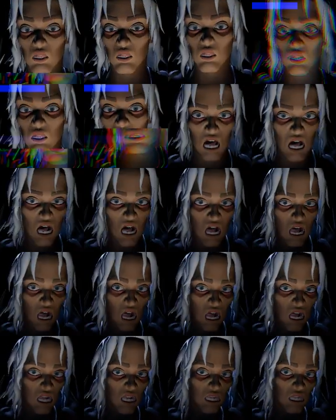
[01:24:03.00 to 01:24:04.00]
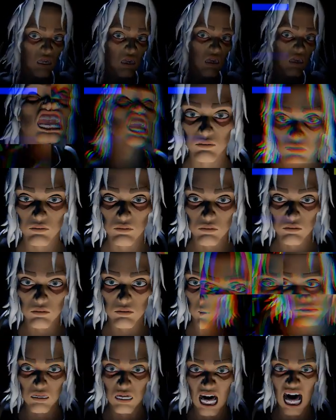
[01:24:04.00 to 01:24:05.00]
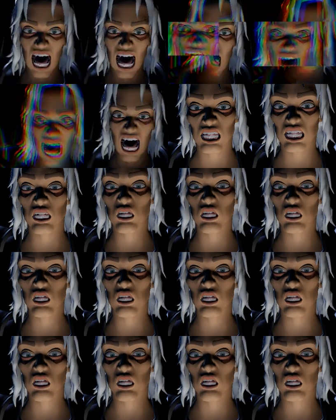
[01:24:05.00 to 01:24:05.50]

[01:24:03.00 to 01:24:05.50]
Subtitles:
found it yet. A sacrifice